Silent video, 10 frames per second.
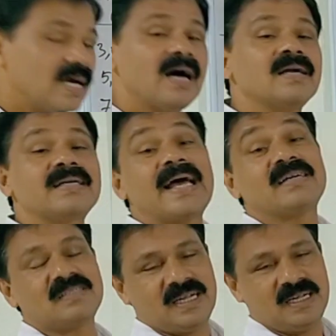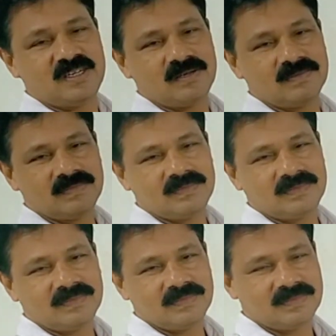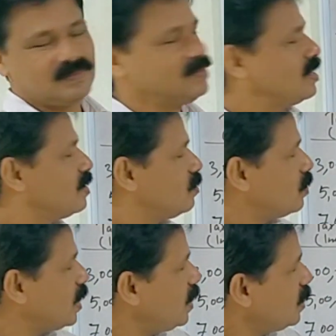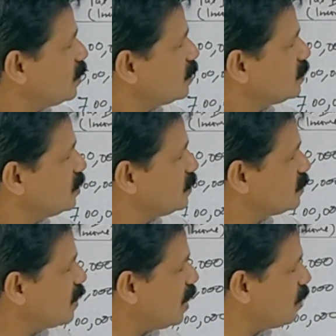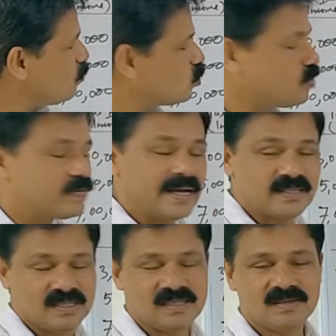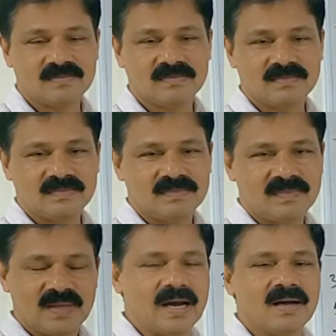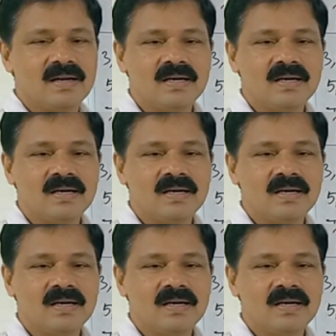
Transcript: tax rate. Okay, this is the amount of taxation. Yeah.